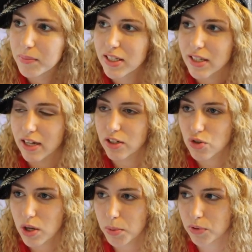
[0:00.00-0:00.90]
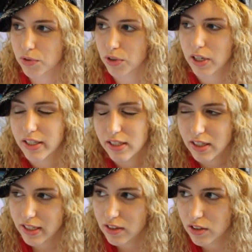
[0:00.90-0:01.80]
has gotten in trouble for, I
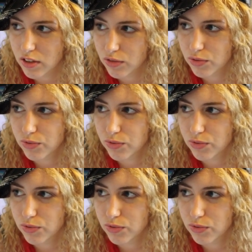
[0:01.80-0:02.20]
think, like in the